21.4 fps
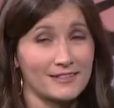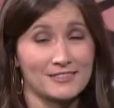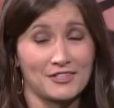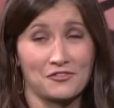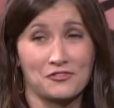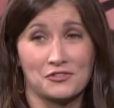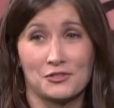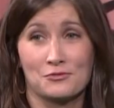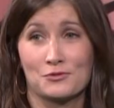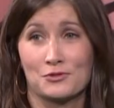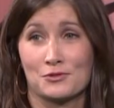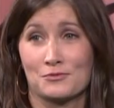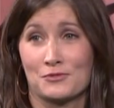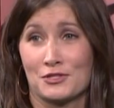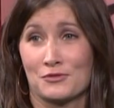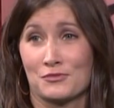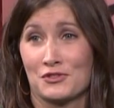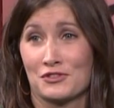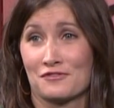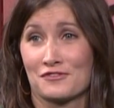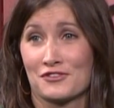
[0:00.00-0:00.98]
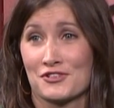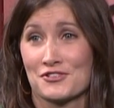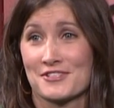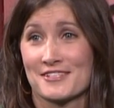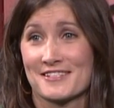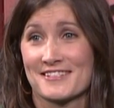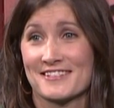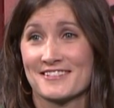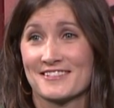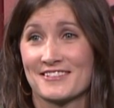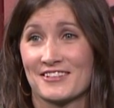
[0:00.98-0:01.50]
definitely wouldn't want to be the
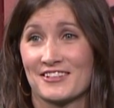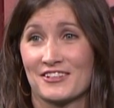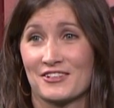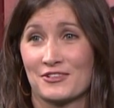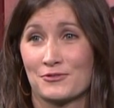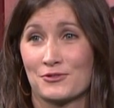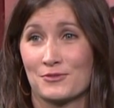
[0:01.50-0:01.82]
first uh,